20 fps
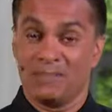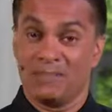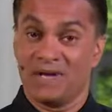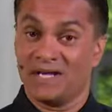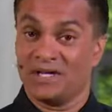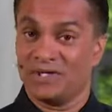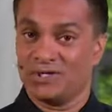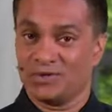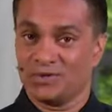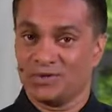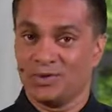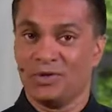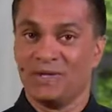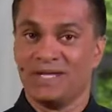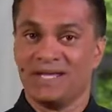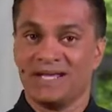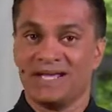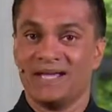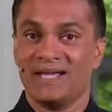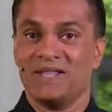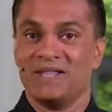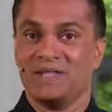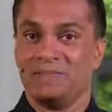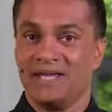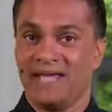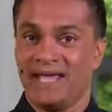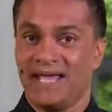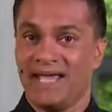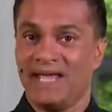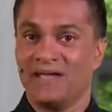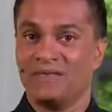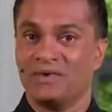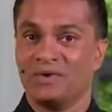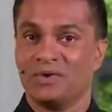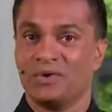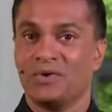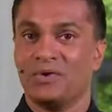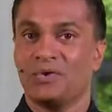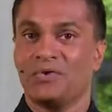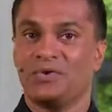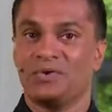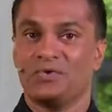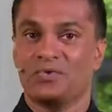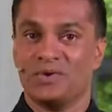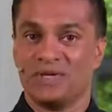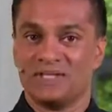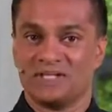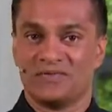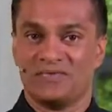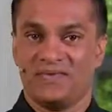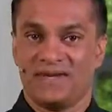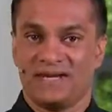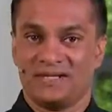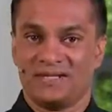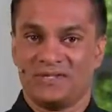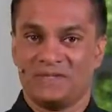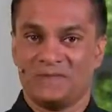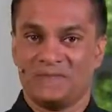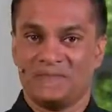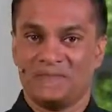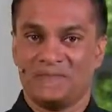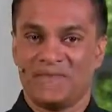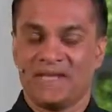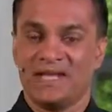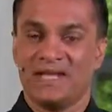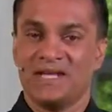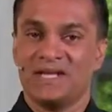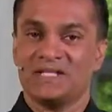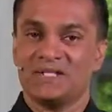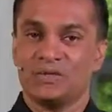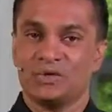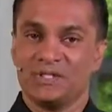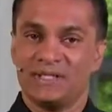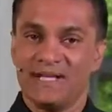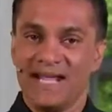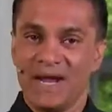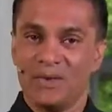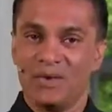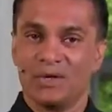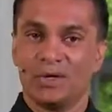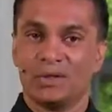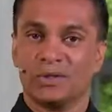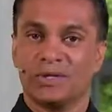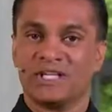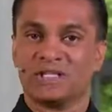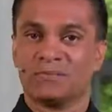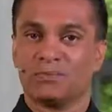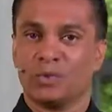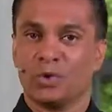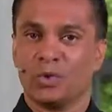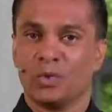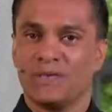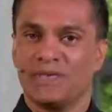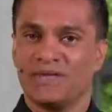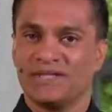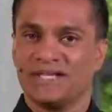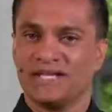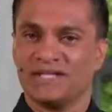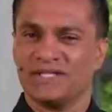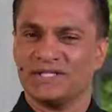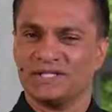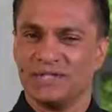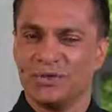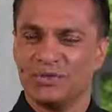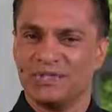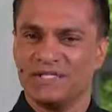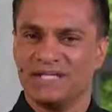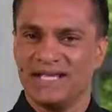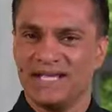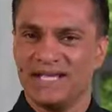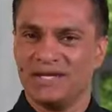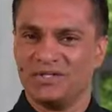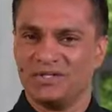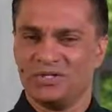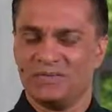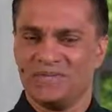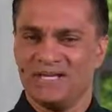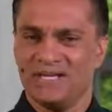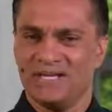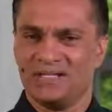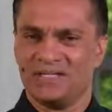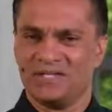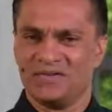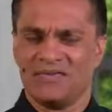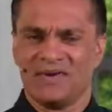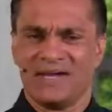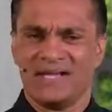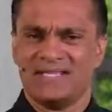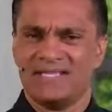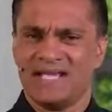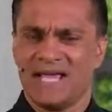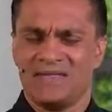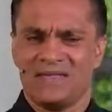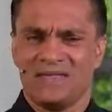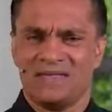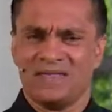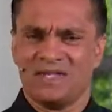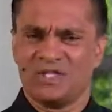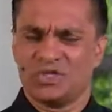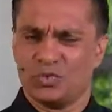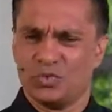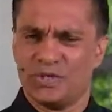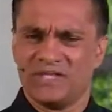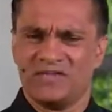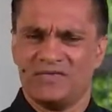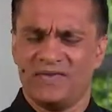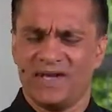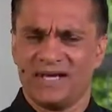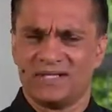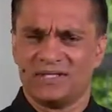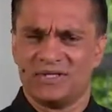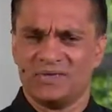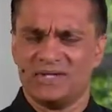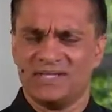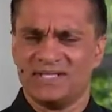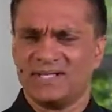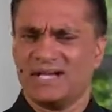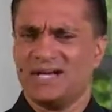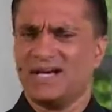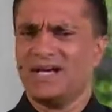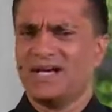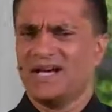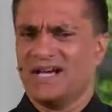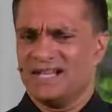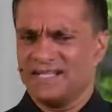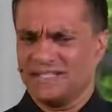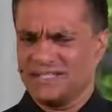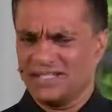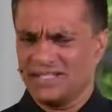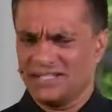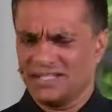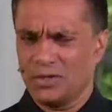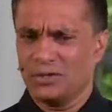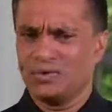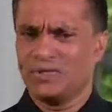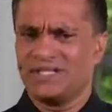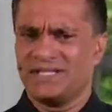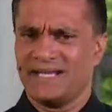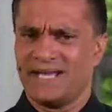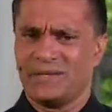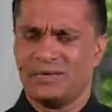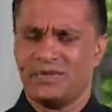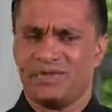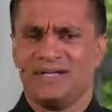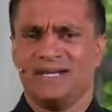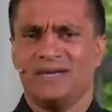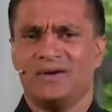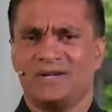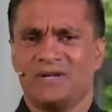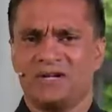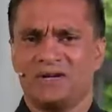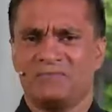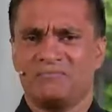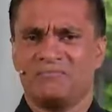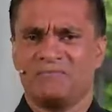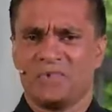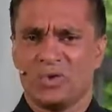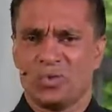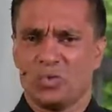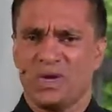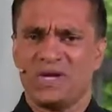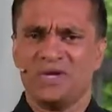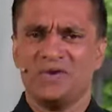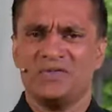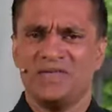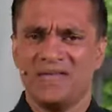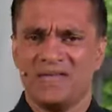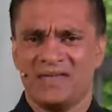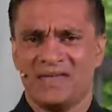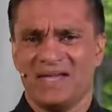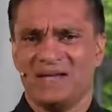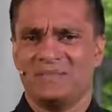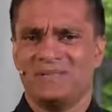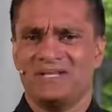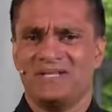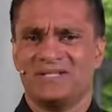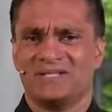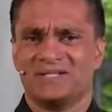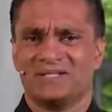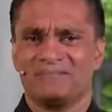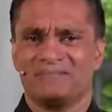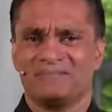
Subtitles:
controlling the behavior or the risk factor. So today we're going to explore what this association means. If I say that this risk factor is associated with an outcome, what do you think that means?